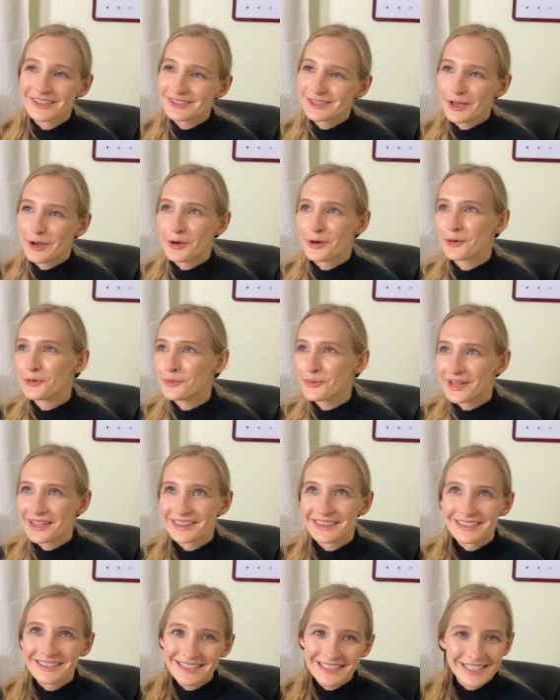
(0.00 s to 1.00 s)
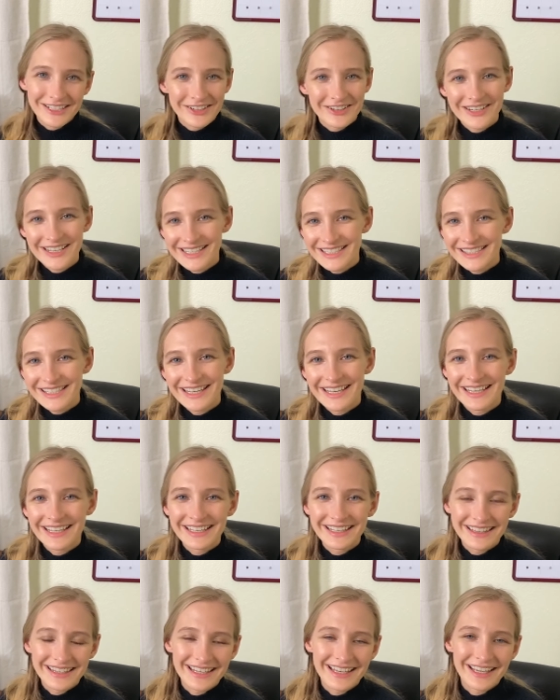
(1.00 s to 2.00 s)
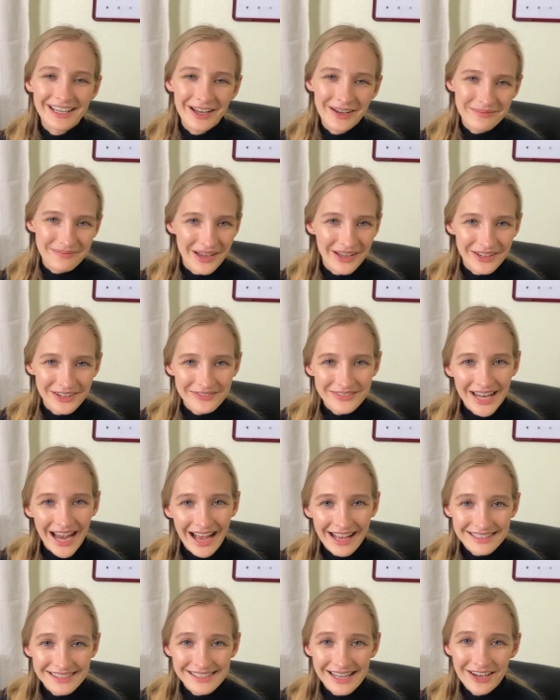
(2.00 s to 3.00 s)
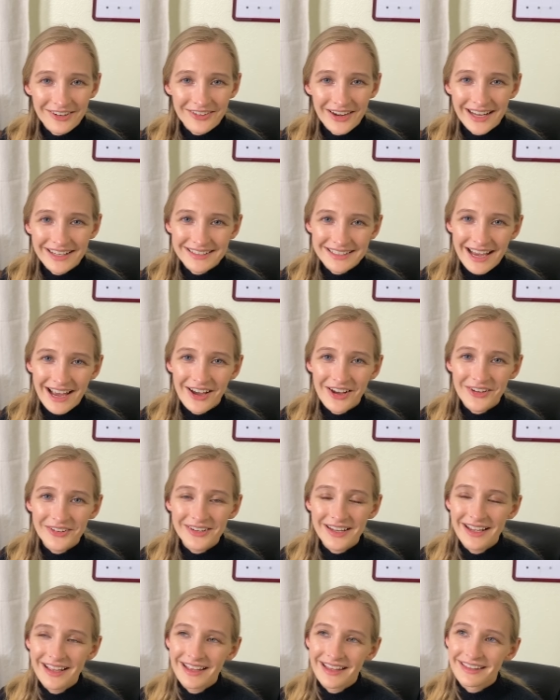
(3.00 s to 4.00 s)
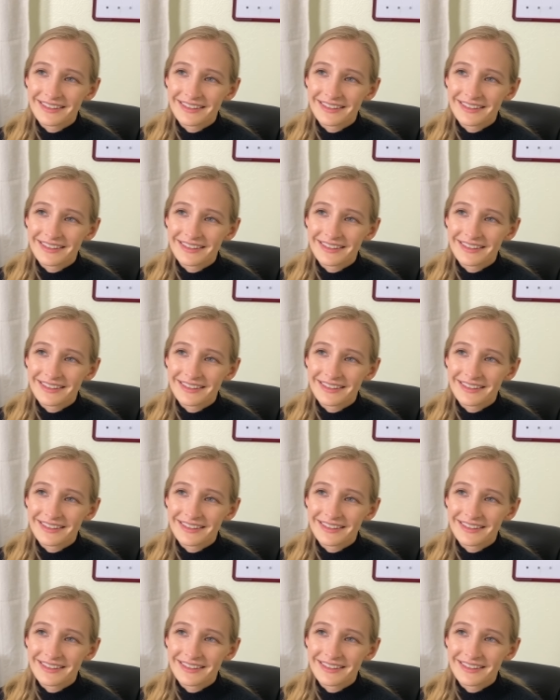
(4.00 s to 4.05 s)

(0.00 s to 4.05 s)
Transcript: So with decreasing the amount of tasks I write down,